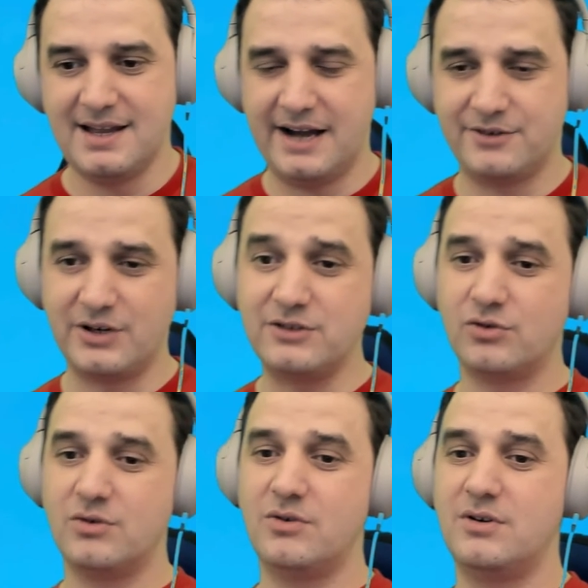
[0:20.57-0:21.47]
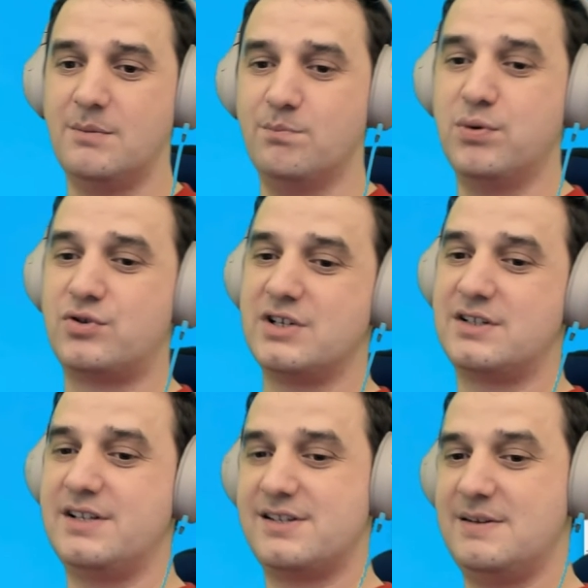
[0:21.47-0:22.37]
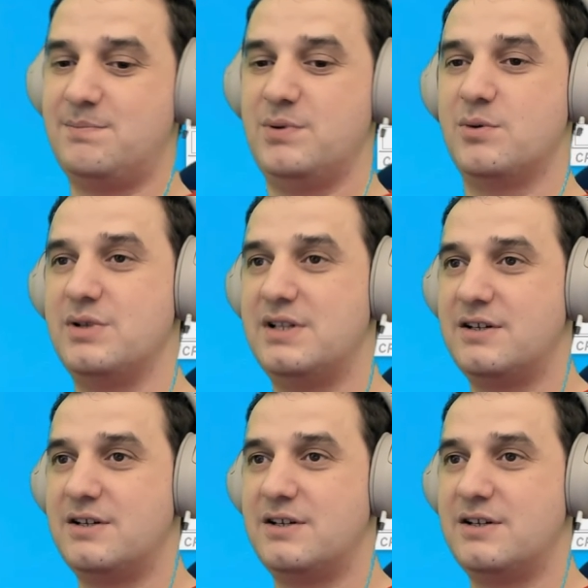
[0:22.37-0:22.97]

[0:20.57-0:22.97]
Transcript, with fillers: I tried to butcher this CPU with an